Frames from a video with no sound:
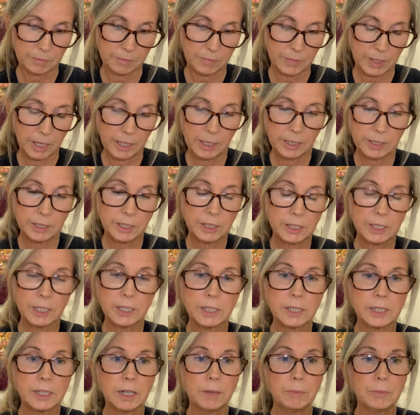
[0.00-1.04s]
it's just
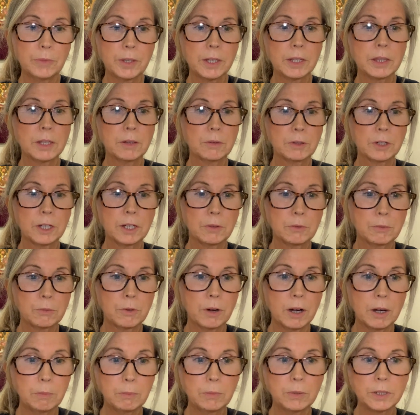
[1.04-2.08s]
something that can
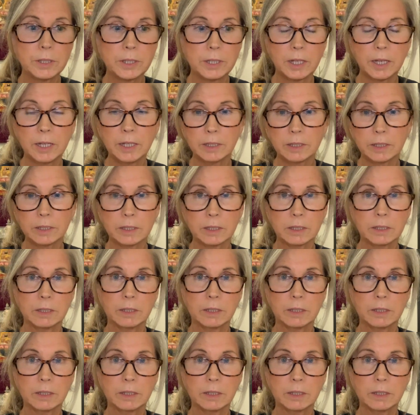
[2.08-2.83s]
represent